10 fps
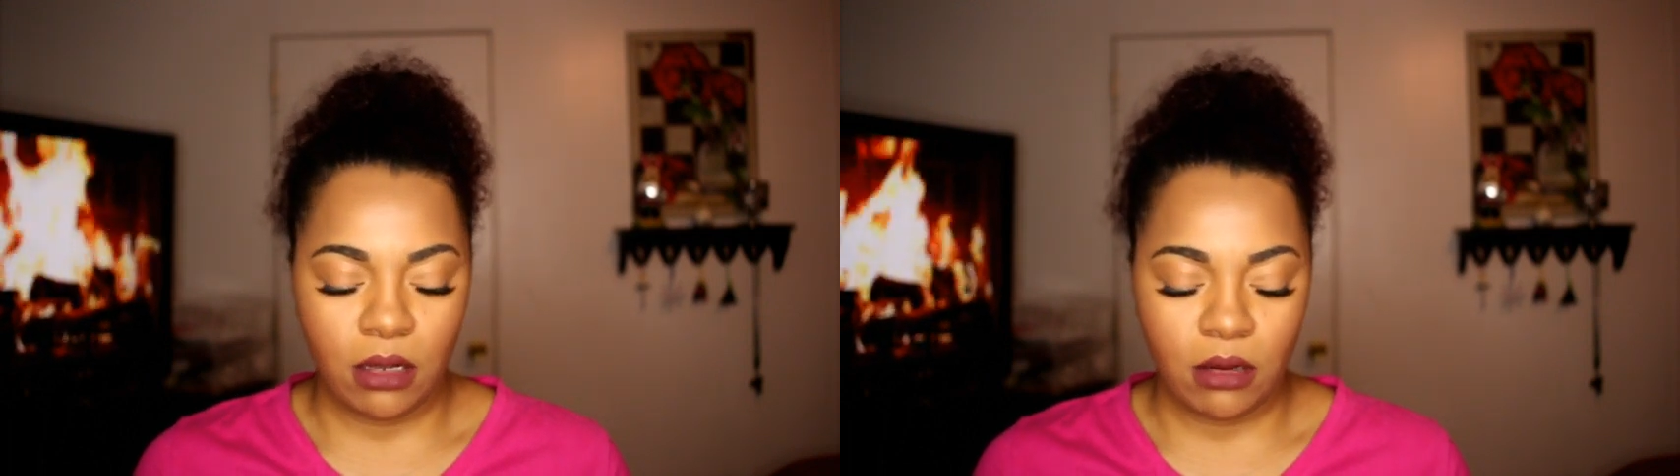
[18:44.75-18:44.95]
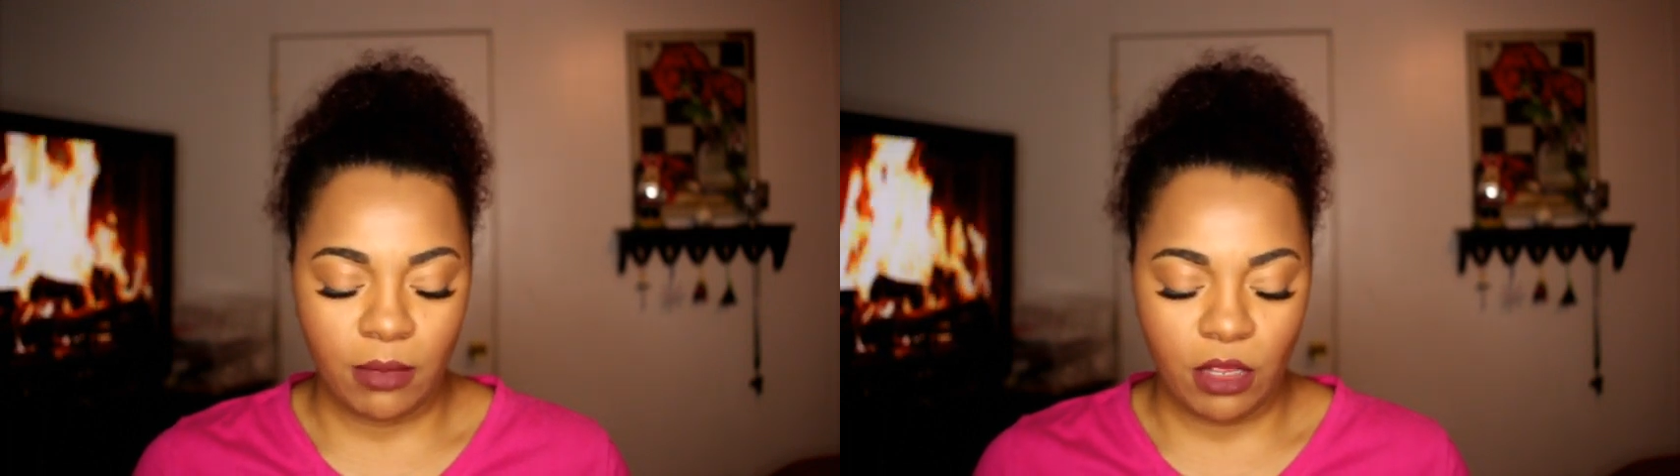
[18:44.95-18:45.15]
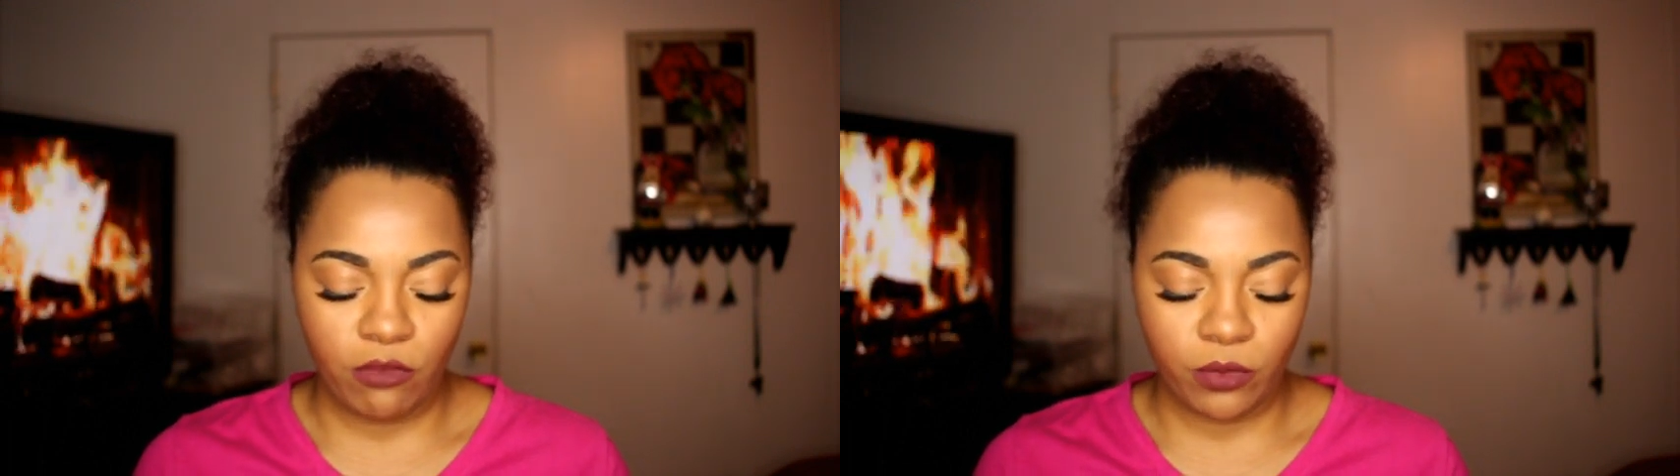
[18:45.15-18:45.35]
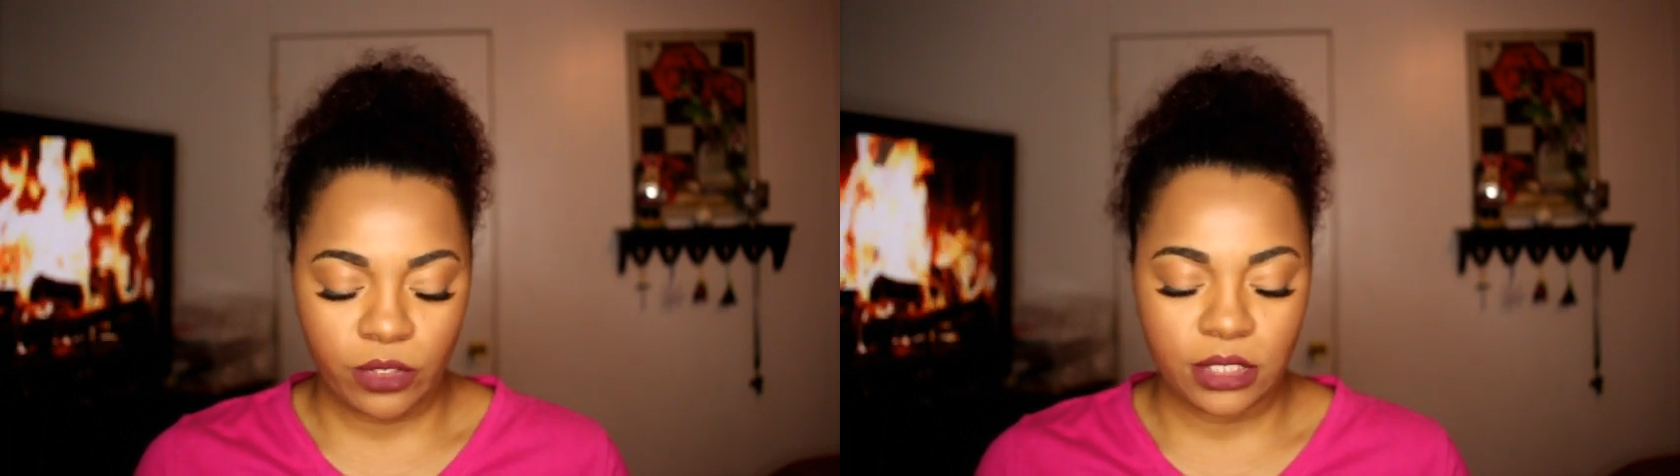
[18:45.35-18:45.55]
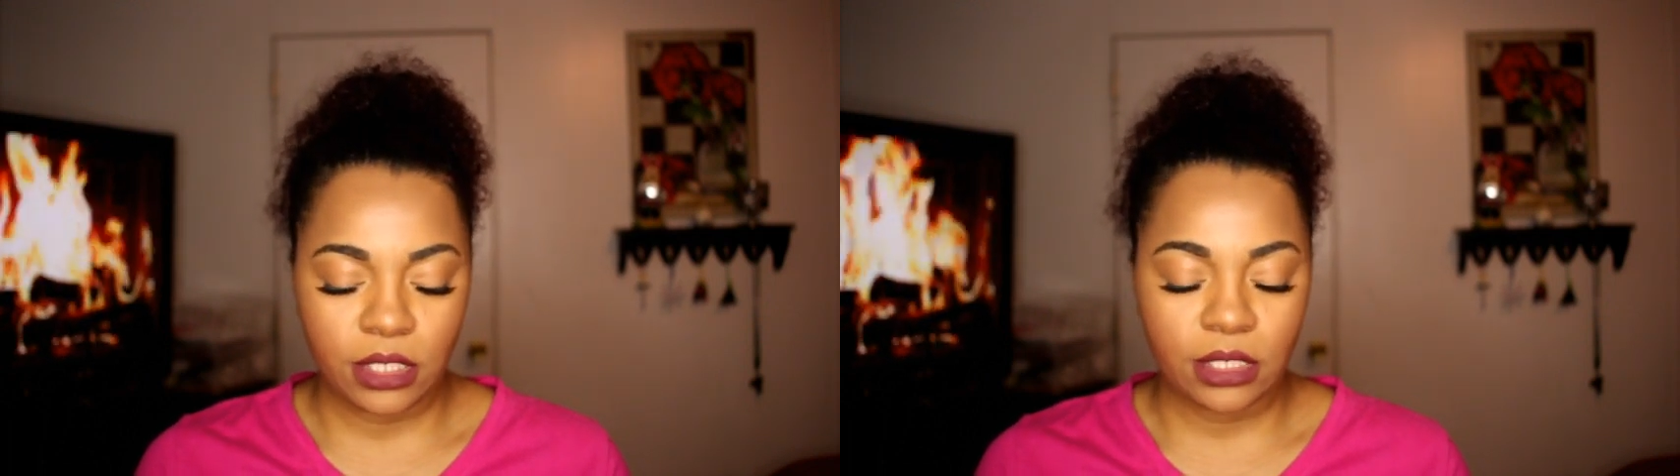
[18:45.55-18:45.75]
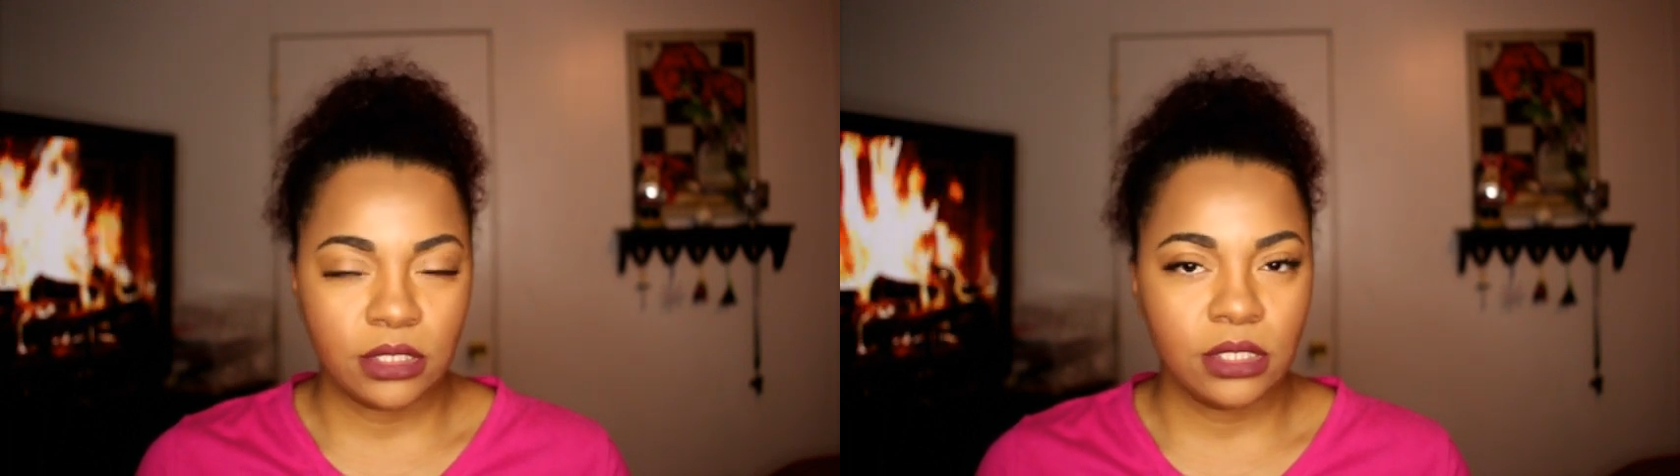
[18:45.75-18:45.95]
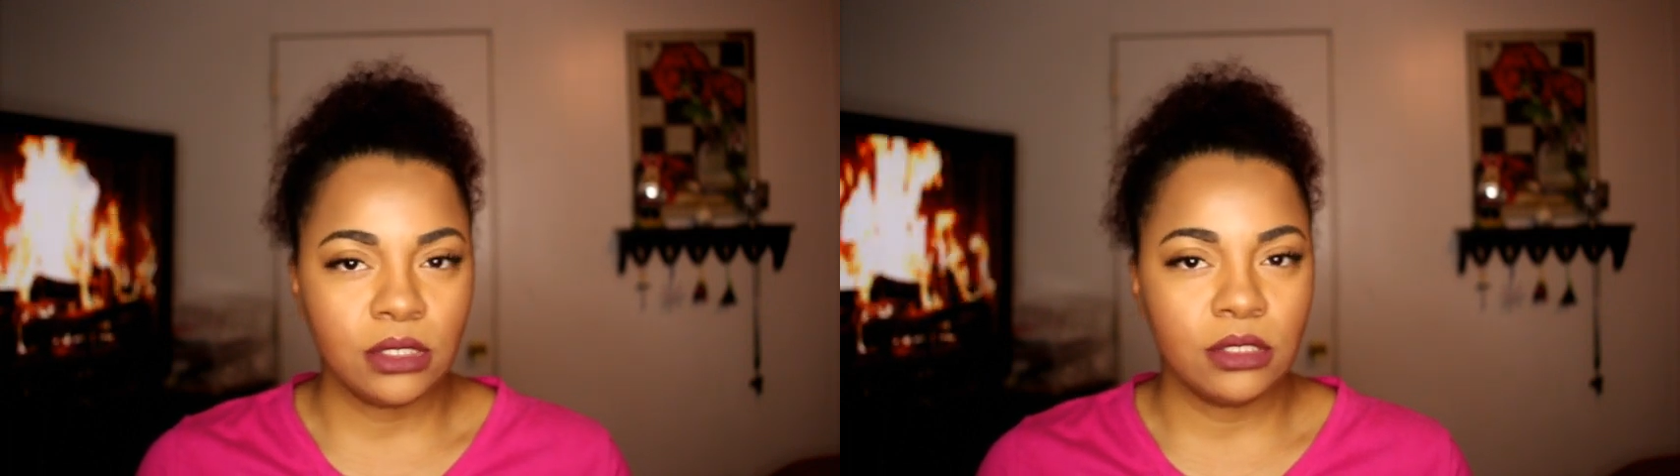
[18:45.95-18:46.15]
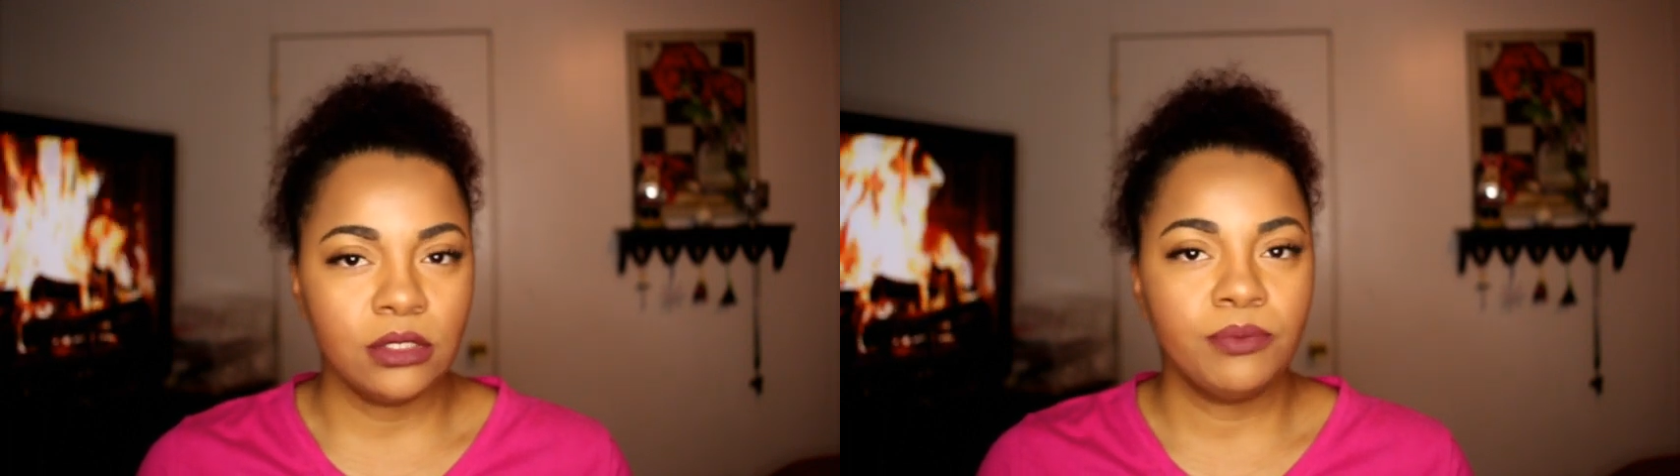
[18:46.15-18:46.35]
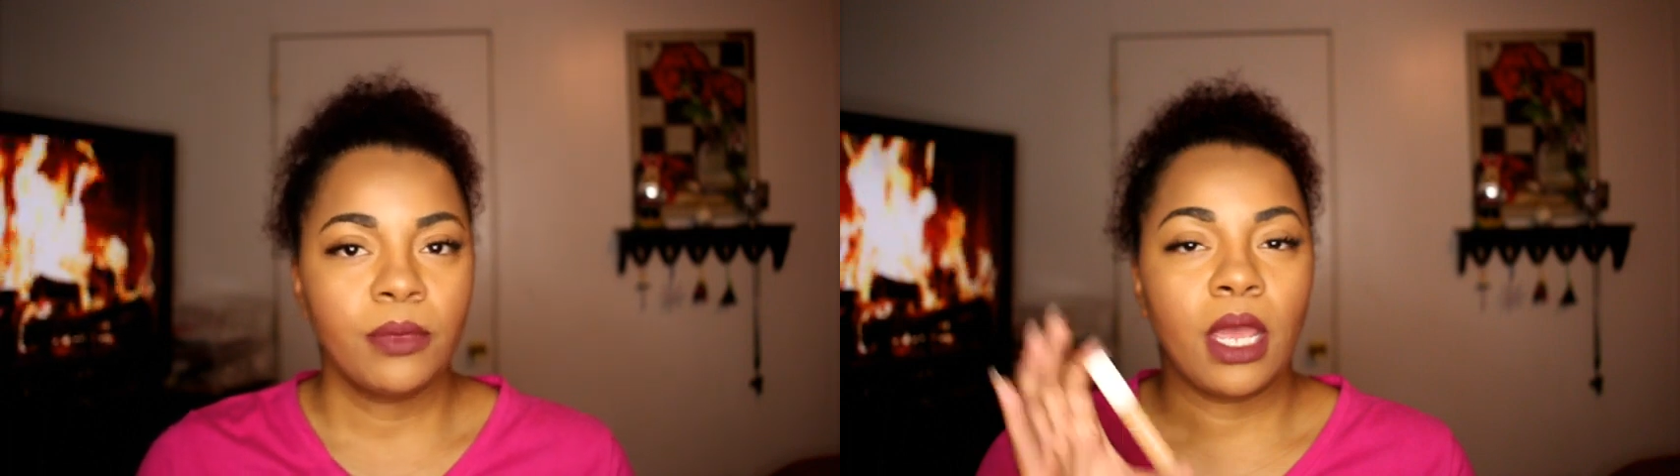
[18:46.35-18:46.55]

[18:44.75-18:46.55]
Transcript: as far as the concealer,